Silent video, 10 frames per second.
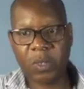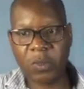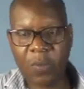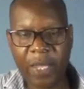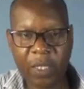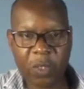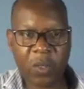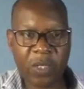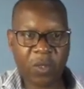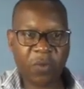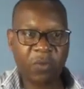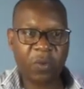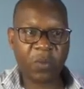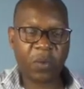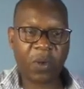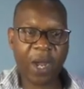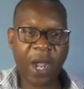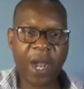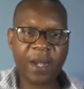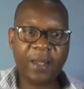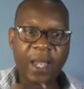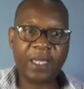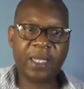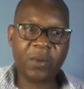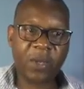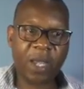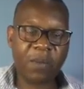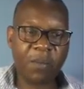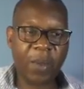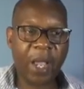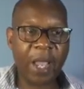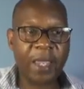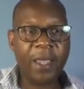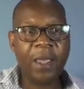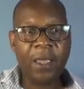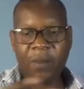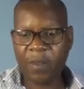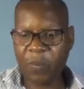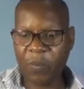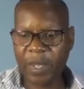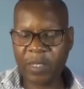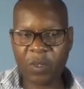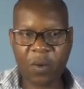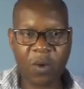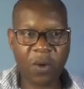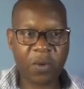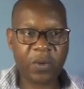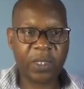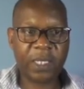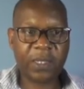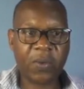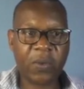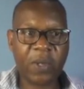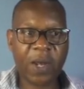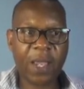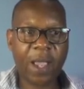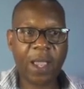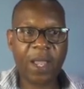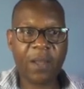make choice of the car that you can buy based on these criteria